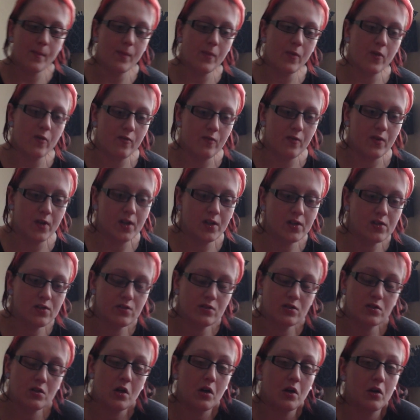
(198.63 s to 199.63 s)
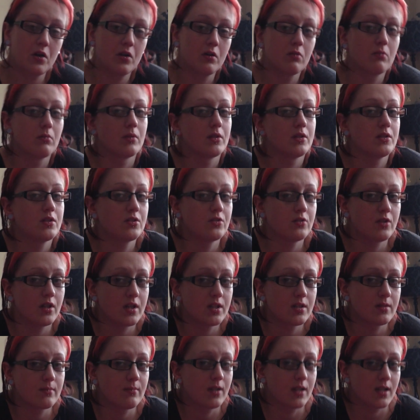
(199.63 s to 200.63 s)
The first time I
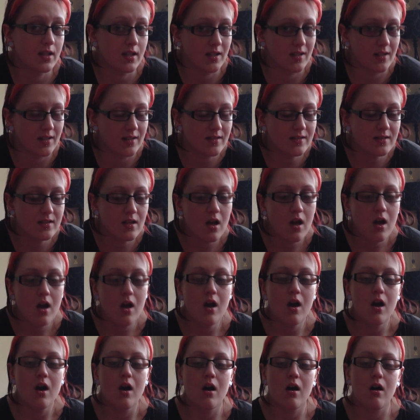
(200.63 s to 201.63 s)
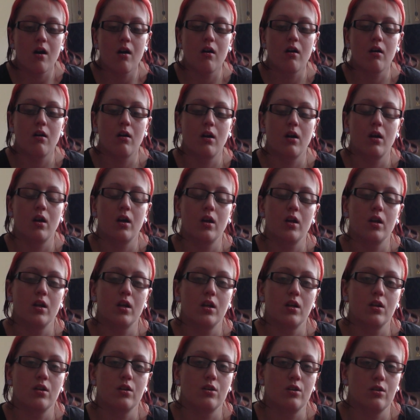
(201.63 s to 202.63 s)
stretched my ears,
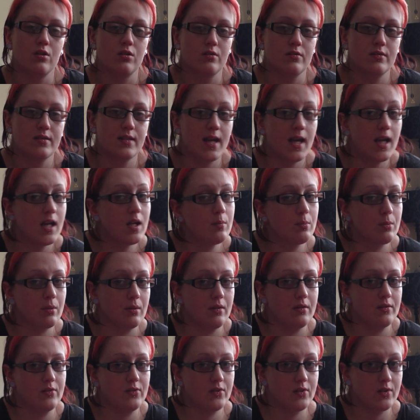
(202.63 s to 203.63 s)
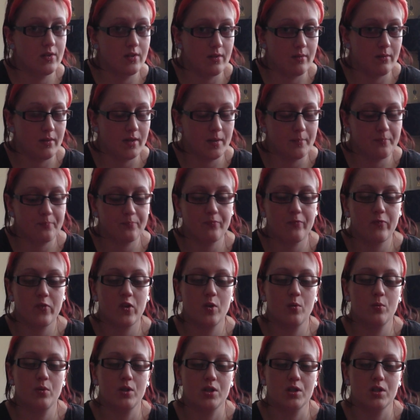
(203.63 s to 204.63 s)
I used tapers to do it,
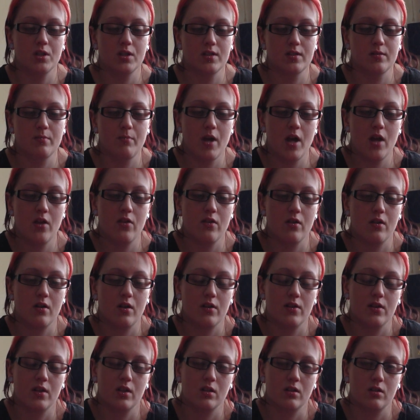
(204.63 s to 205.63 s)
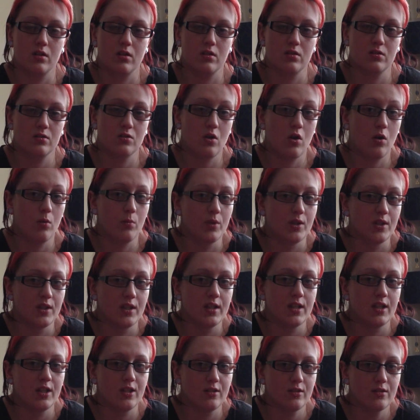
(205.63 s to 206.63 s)
which is a method I think that is
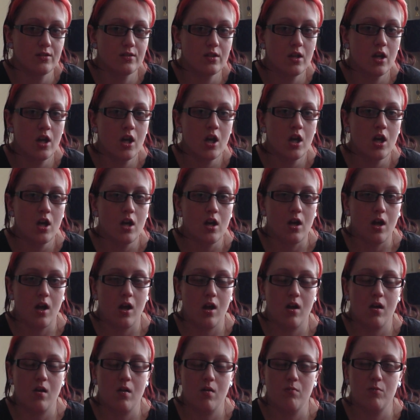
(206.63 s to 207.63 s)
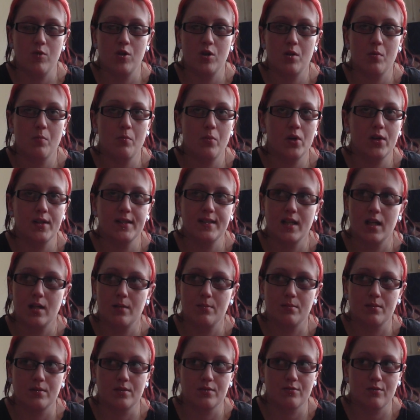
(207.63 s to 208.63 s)
commonly used. You can buy
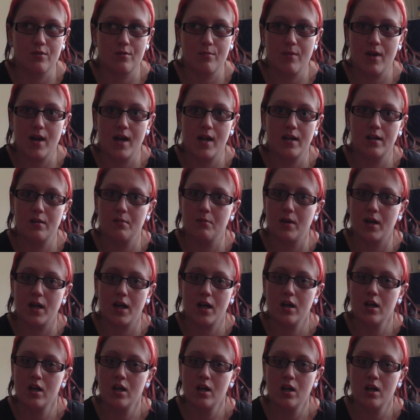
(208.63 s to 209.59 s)
tapers from anywhere.